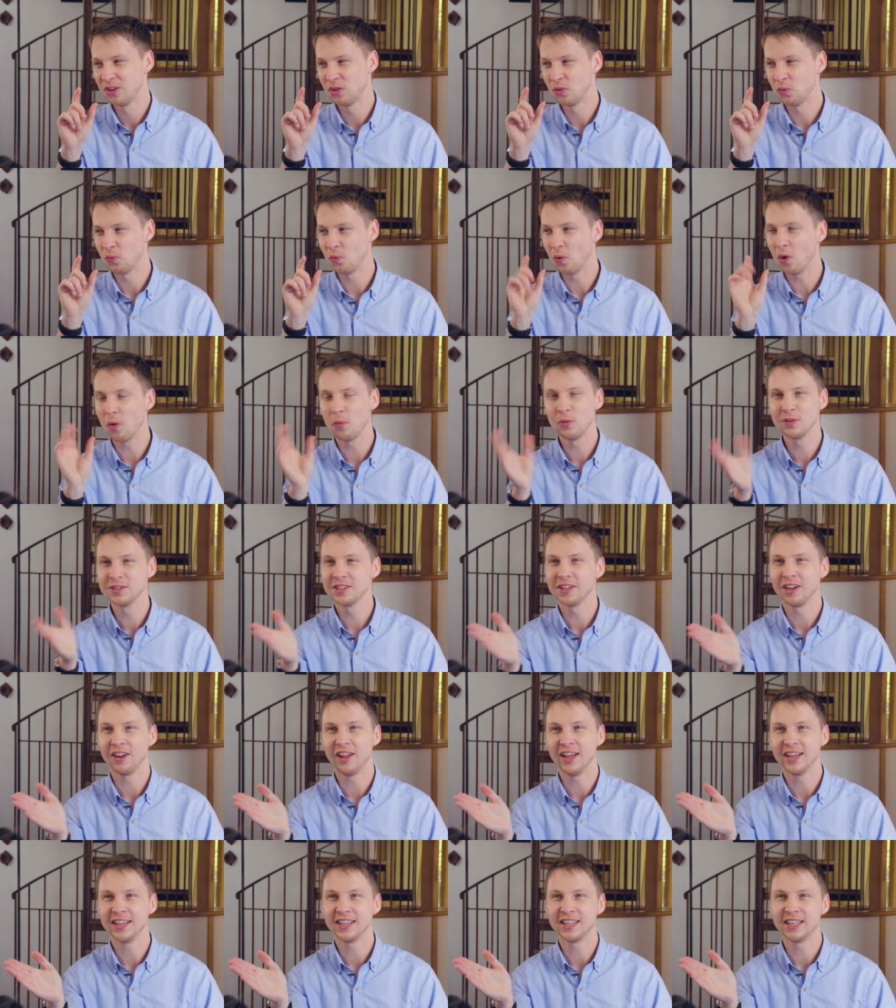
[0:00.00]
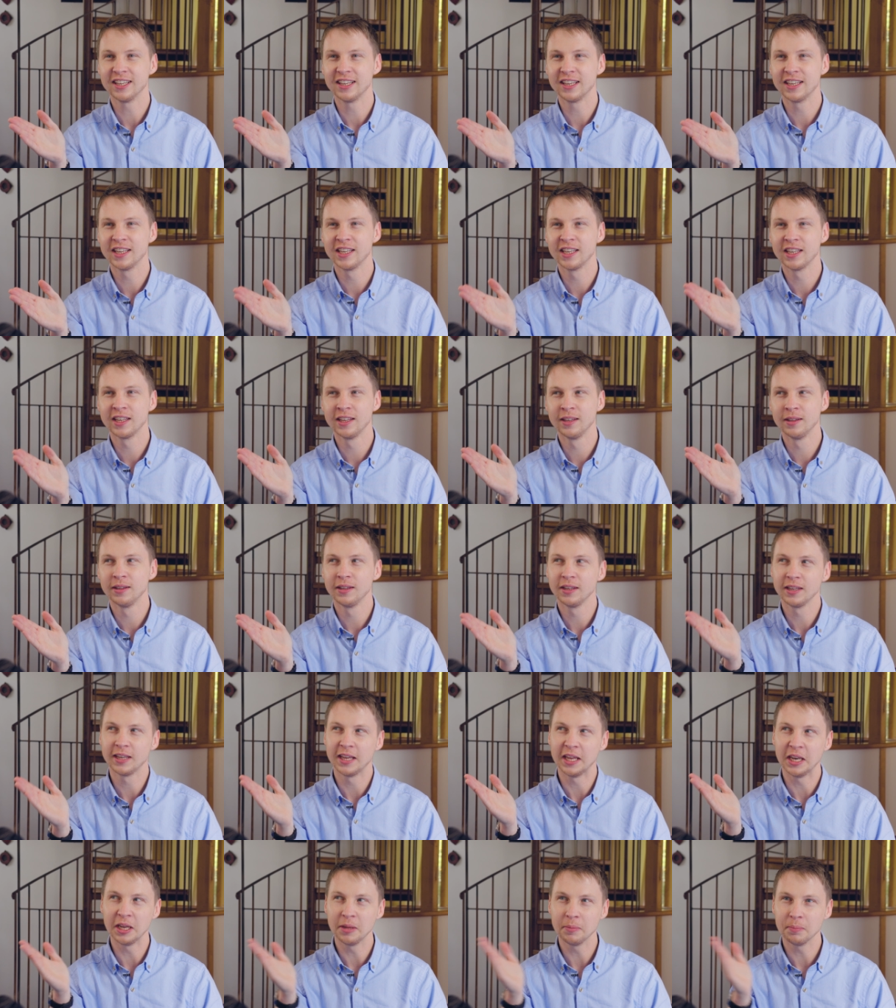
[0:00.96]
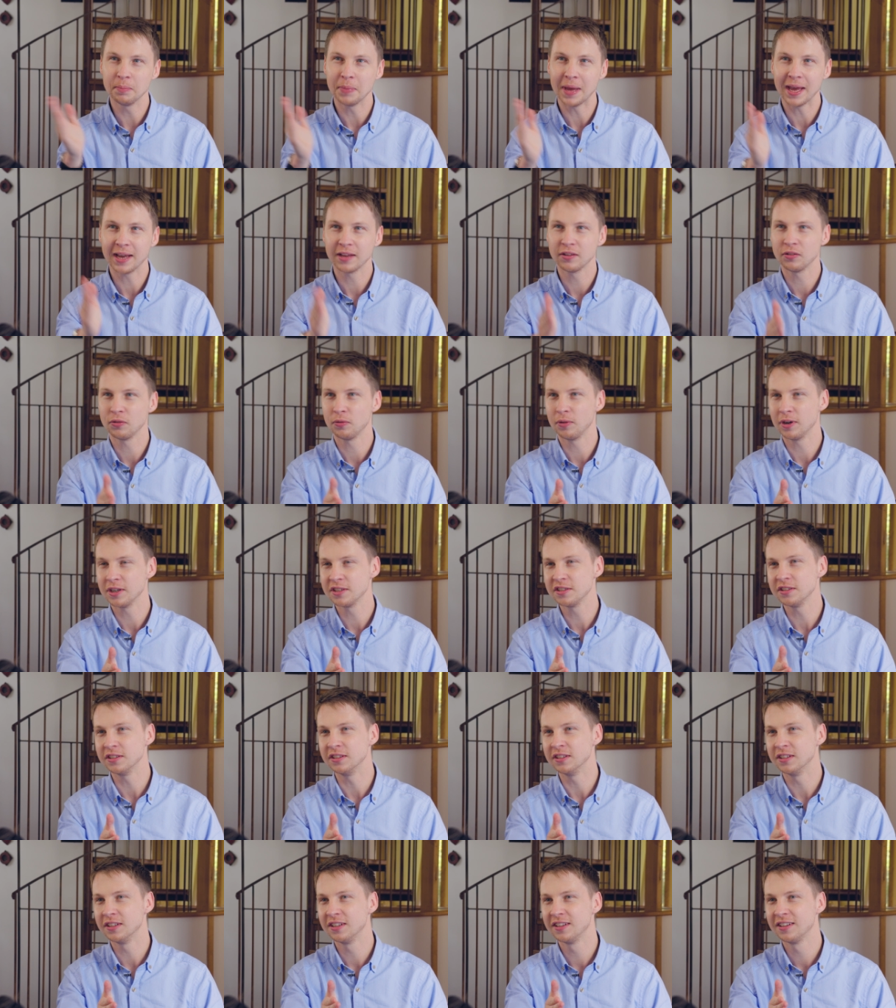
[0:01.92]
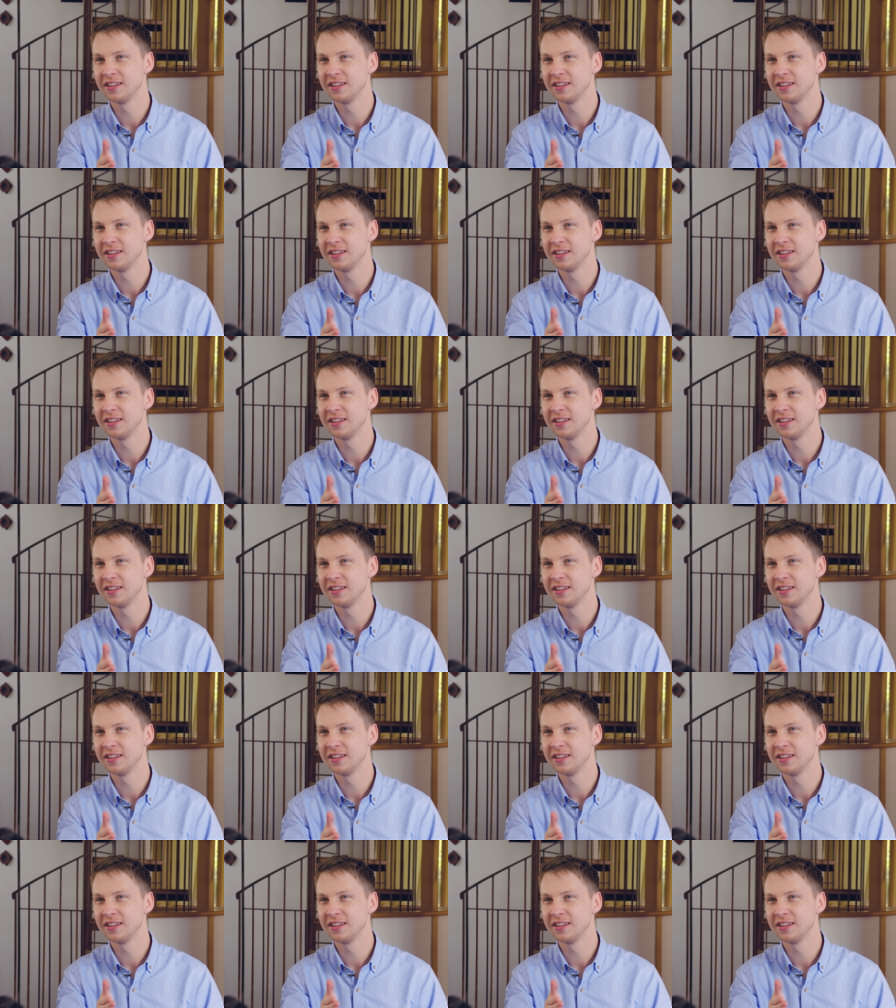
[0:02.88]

what was it like getting back to Russia?